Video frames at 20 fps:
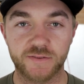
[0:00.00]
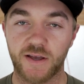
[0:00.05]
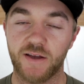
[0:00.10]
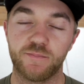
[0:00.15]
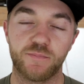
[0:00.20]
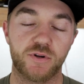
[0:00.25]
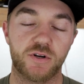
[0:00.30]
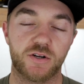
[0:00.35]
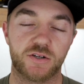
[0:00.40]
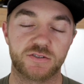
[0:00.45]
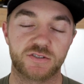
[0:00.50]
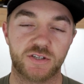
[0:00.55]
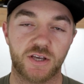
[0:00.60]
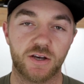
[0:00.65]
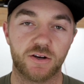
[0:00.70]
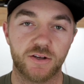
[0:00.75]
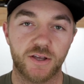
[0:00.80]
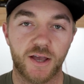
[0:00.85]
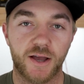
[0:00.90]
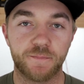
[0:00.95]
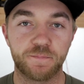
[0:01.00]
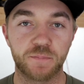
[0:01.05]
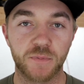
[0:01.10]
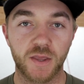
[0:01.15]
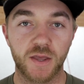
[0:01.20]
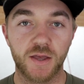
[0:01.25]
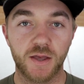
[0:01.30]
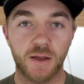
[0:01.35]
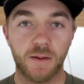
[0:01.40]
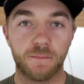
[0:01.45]
I haven't put it on a scale yet,
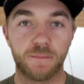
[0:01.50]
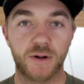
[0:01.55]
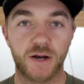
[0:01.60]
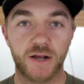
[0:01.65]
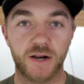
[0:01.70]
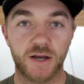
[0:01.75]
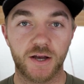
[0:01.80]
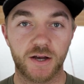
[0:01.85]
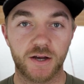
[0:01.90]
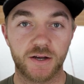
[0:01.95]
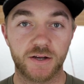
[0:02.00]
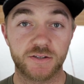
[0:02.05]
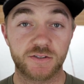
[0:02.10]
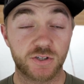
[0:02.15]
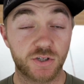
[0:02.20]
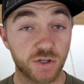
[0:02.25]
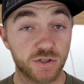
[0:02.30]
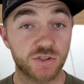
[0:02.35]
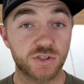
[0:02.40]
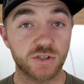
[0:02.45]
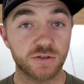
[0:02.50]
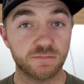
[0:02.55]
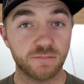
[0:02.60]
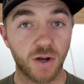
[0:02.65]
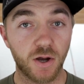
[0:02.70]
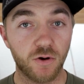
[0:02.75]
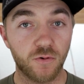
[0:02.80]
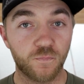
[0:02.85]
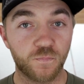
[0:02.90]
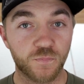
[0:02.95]
but it's a good shooting
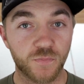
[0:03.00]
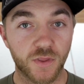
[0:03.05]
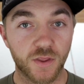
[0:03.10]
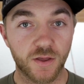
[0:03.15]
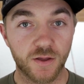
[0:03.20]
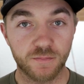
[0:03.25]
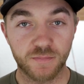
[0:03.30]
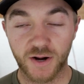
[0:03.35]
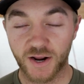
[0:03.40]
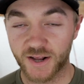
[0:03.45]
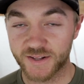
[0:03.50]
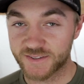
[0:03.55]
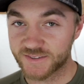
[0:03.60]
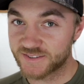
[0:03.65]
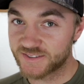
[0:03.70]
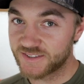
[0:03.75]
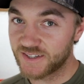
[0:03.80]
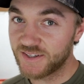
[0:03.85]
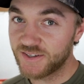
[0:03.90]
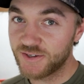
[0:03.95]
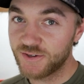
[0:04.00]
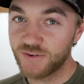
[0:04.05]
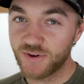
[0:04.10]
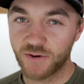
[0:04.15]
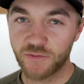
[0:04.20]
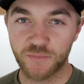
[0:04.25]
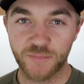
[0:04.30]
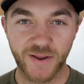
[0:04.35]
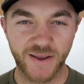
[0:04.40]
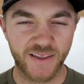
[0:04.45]
bow. But I got the sinew and I
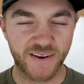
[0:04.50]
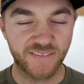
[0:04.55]
want to make it